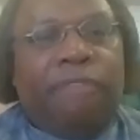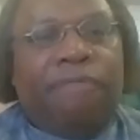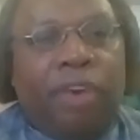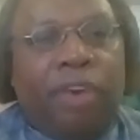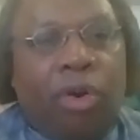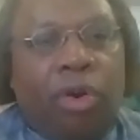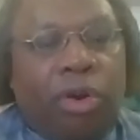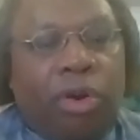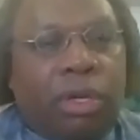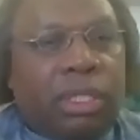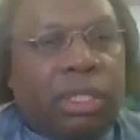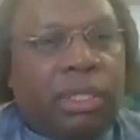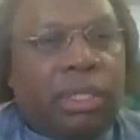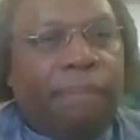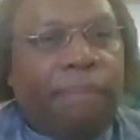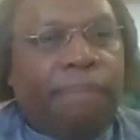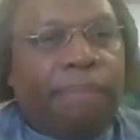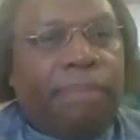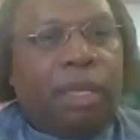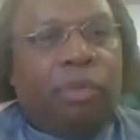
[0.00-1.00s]
we're
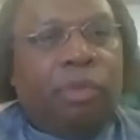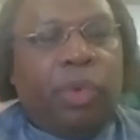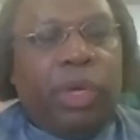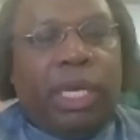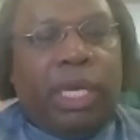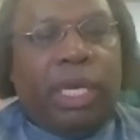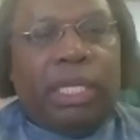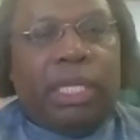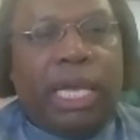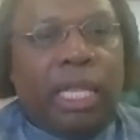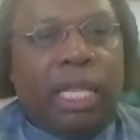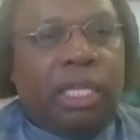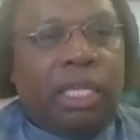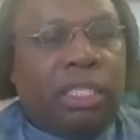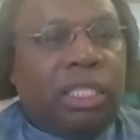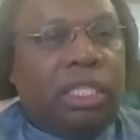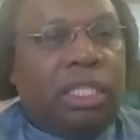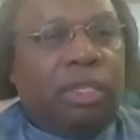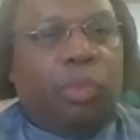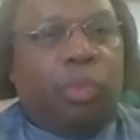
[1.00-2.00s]
focused, we're
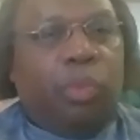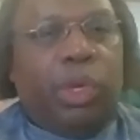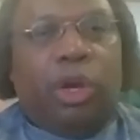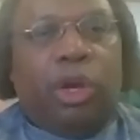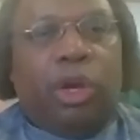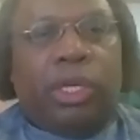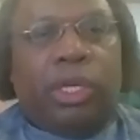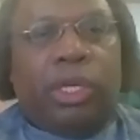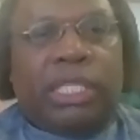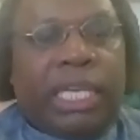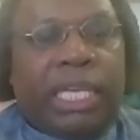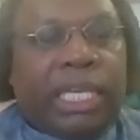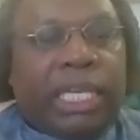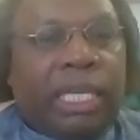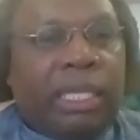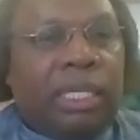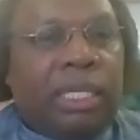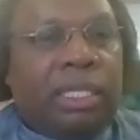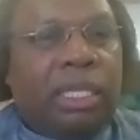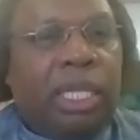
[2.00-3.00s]
intelligent, we're
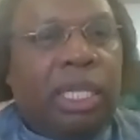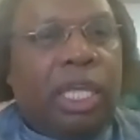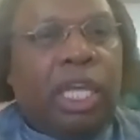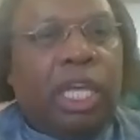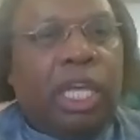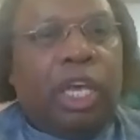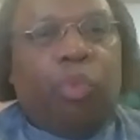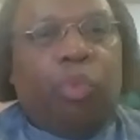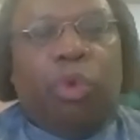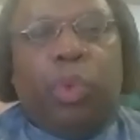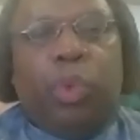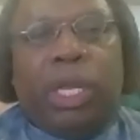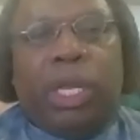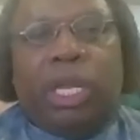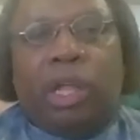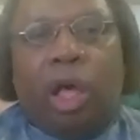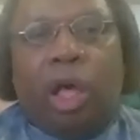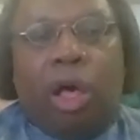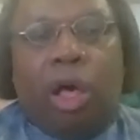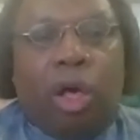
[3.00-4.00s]
articulate, we're
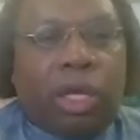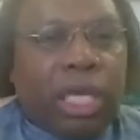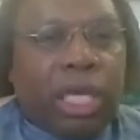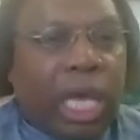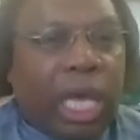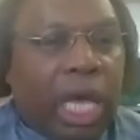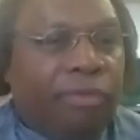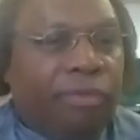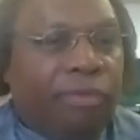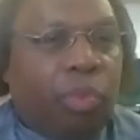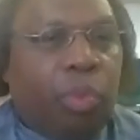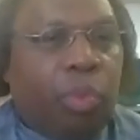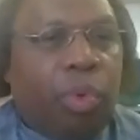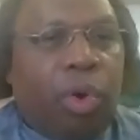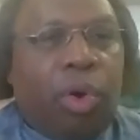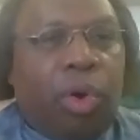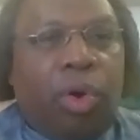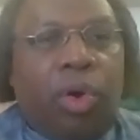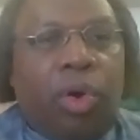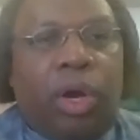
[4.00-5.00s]
winning all kind of
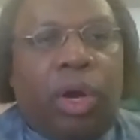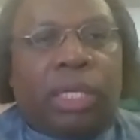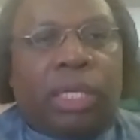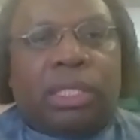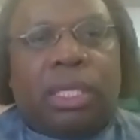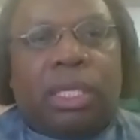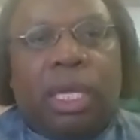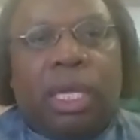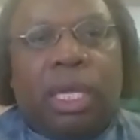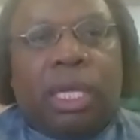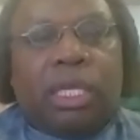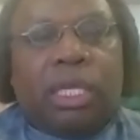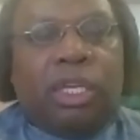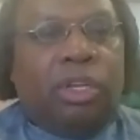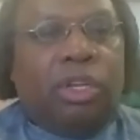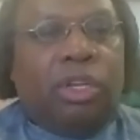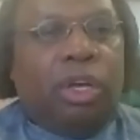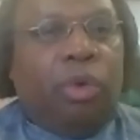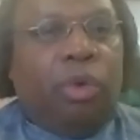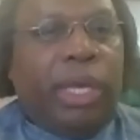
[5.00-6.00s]
awards.
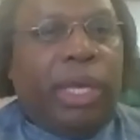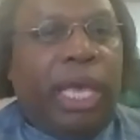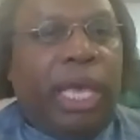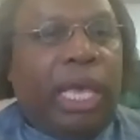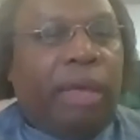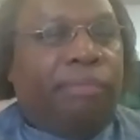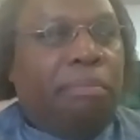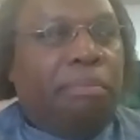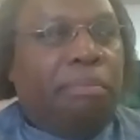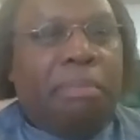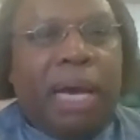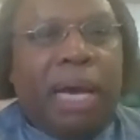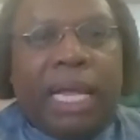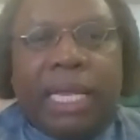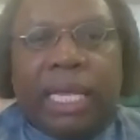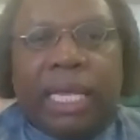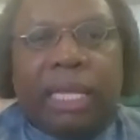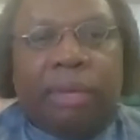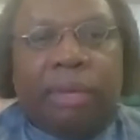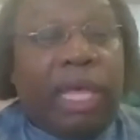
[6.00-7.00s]
You know, we have
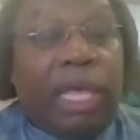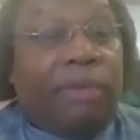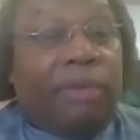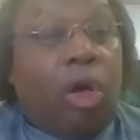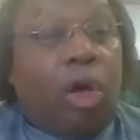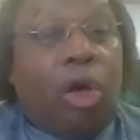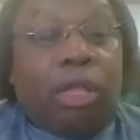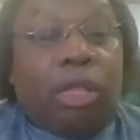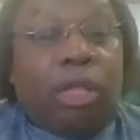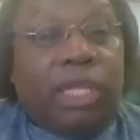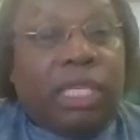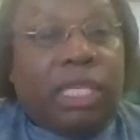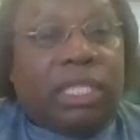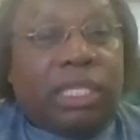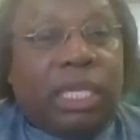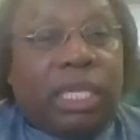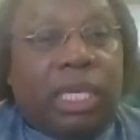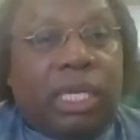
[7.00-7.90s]
money, we have all of